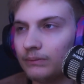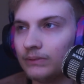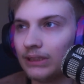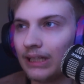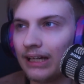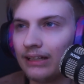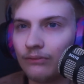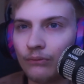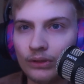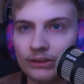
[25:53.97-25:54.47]

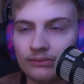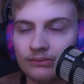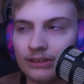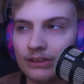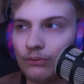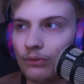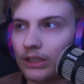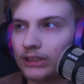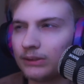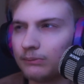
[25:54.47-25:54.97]
I wasn't really
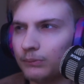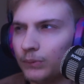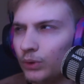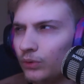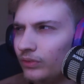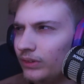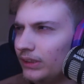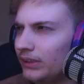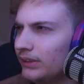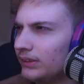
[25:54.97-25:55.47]
watching
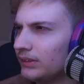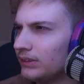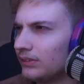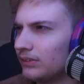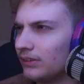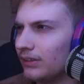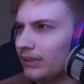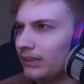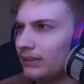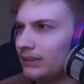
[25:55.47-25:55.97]
movies
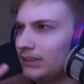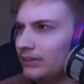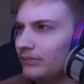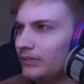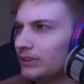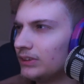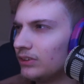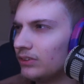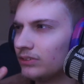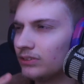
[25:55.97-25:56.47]
or like TV
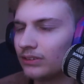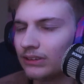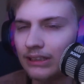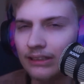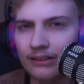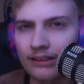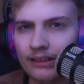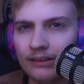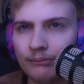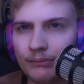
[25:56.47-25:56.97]
shows or
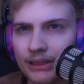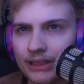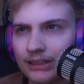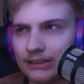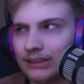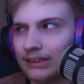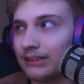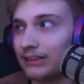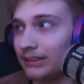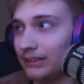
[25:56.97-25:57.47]
anything because
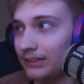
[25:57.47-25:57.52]
like